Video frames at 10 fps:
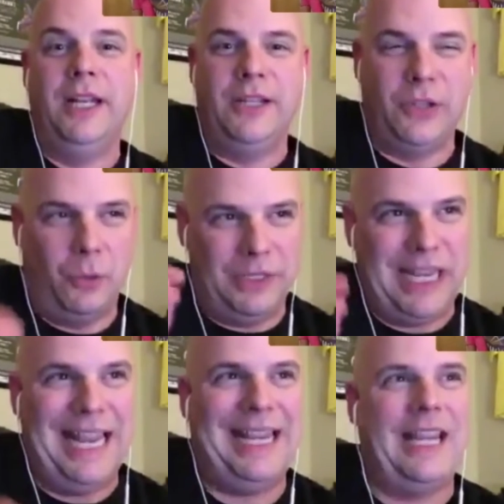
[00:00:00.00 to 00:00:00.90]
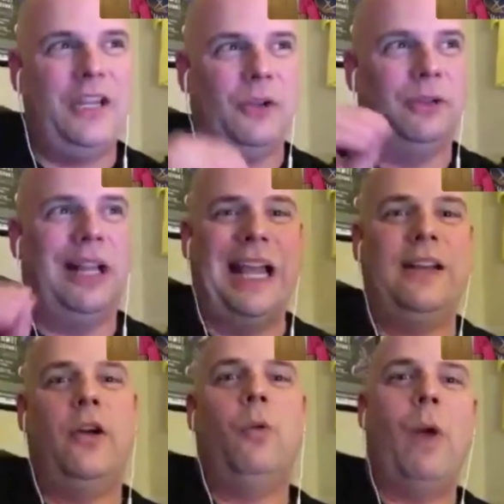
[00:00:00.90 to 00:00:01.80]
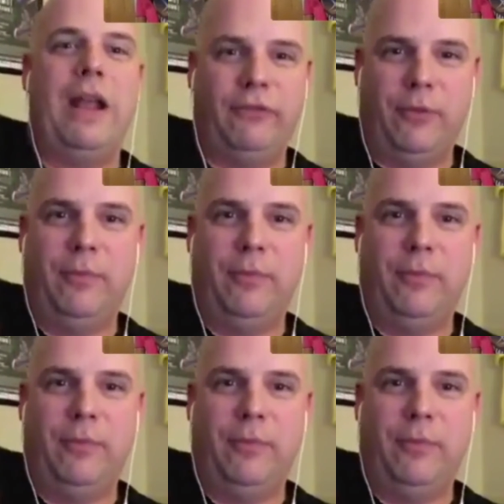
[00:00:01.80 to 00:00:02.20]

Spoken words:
Don't take your light away from my